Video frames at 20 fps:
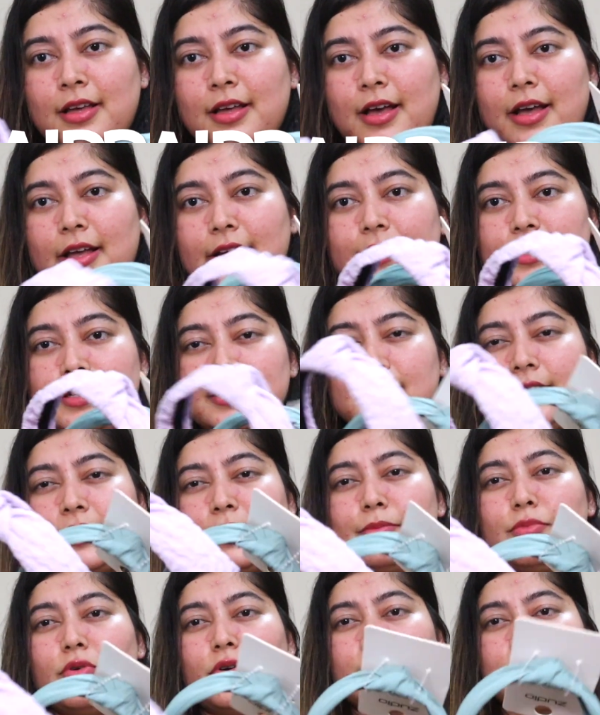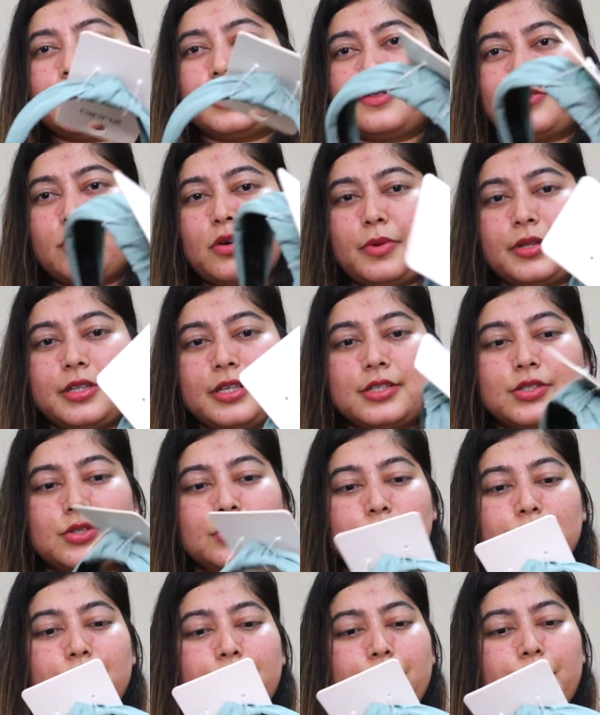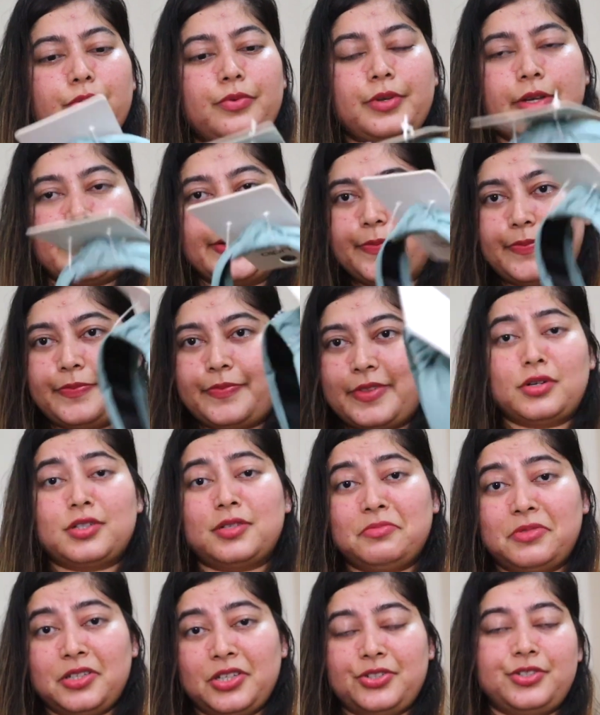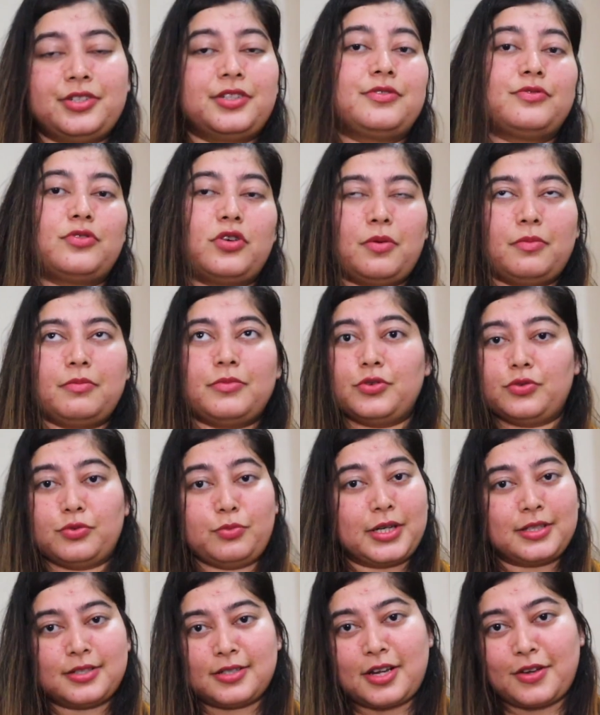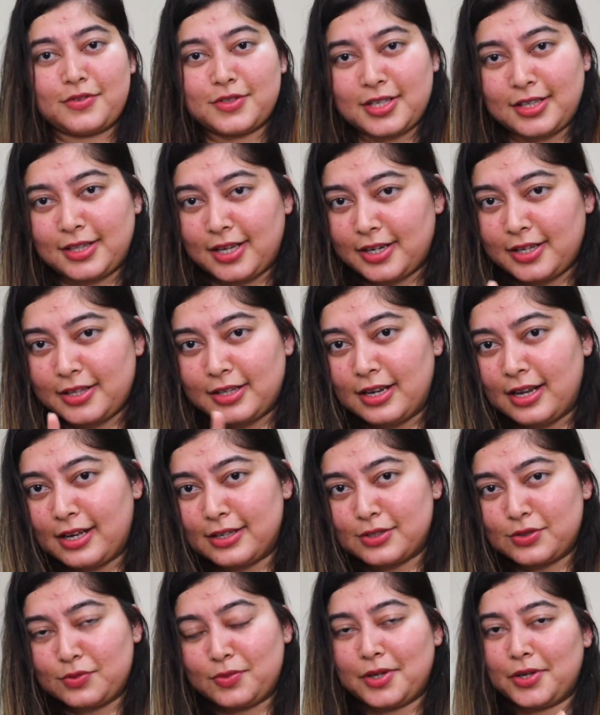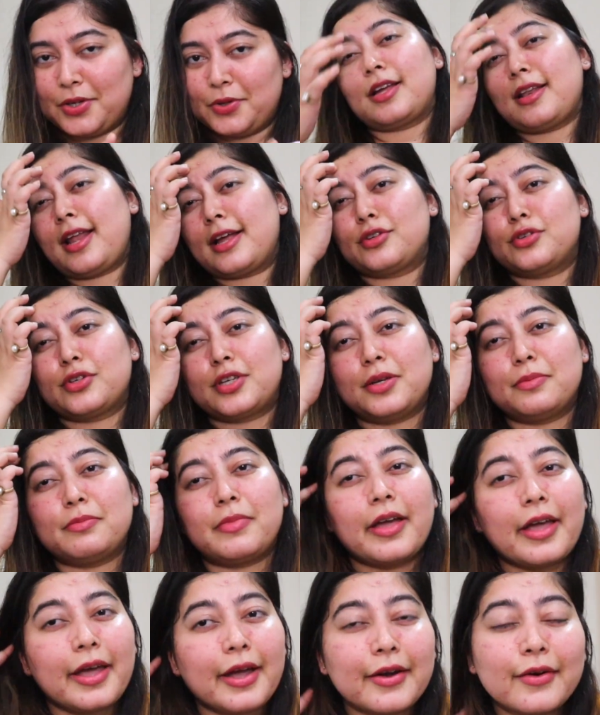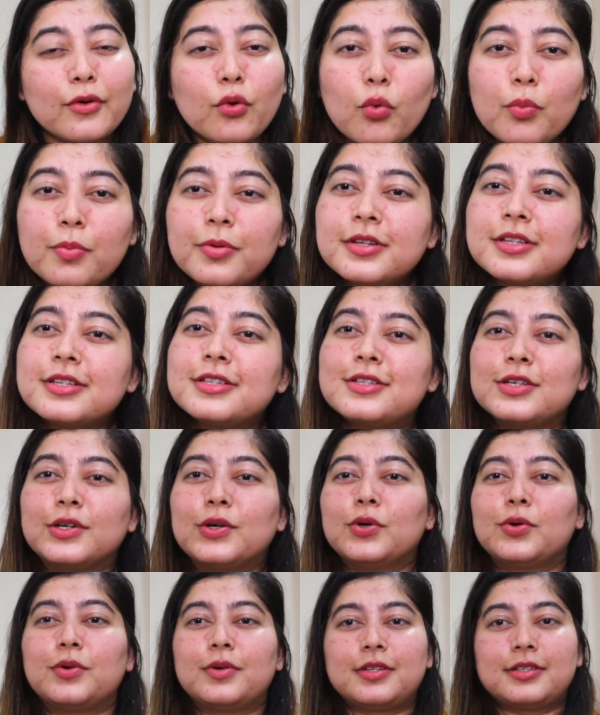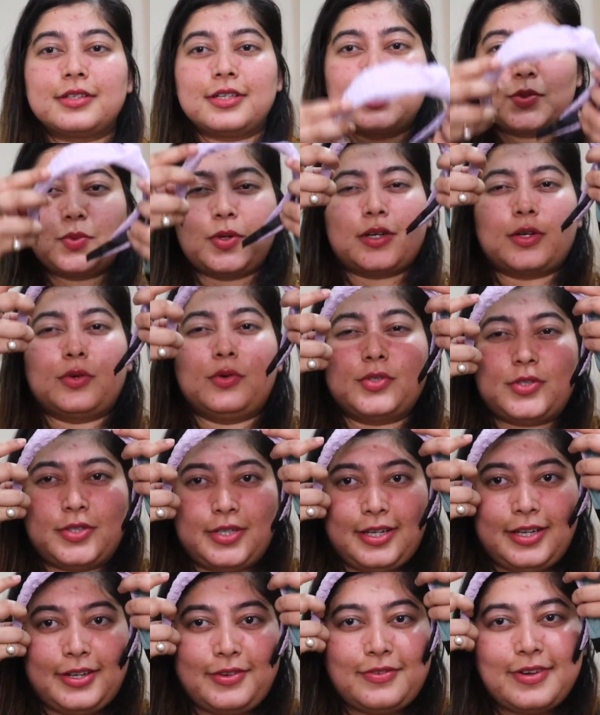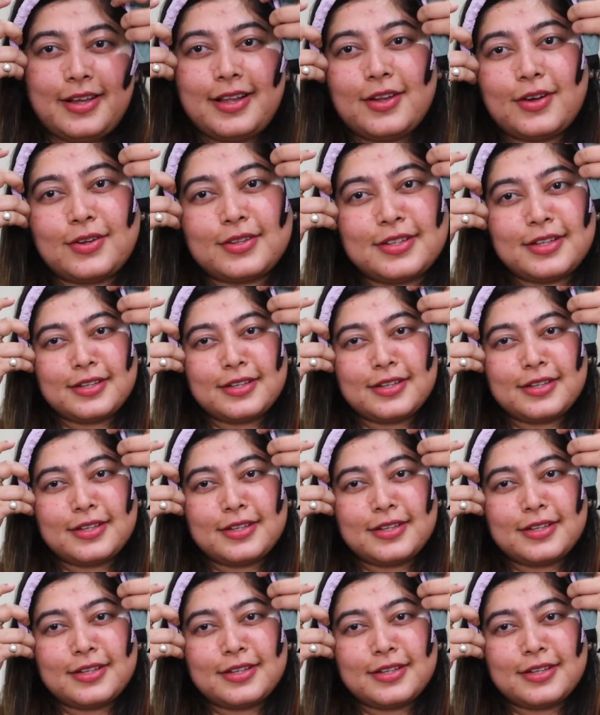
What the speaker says: I recently bought this from, I think, Zudio. Yeah, bought some t-shirts from, you must have seen that in the last video. I like to keep my hair open, so this one goes really well on